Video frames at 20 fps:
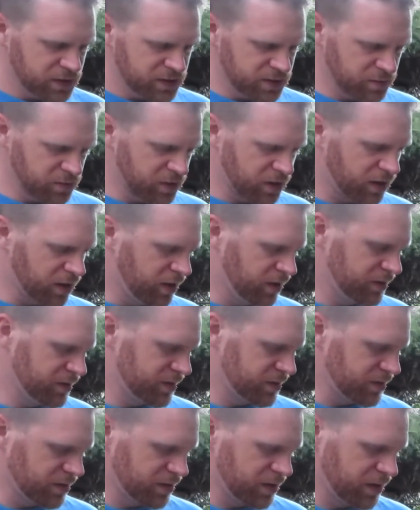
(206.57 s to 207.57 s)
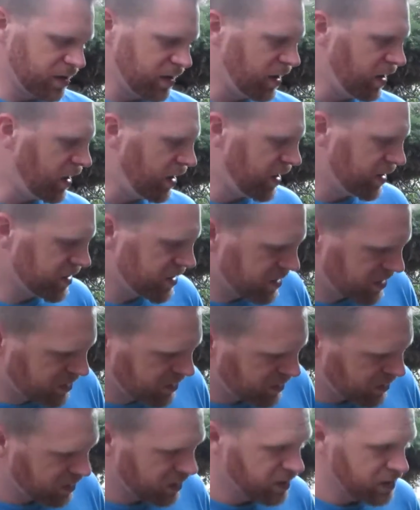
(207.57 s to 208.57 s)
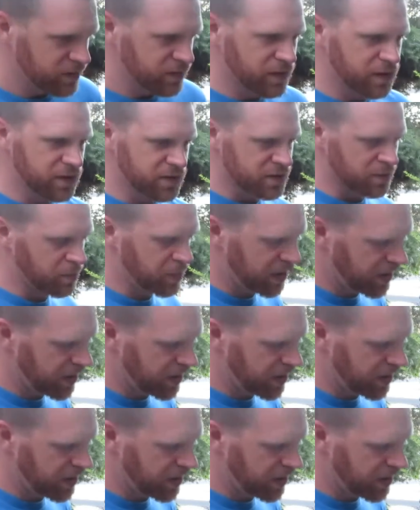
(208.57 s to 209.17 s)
some cons are the cost, that it's a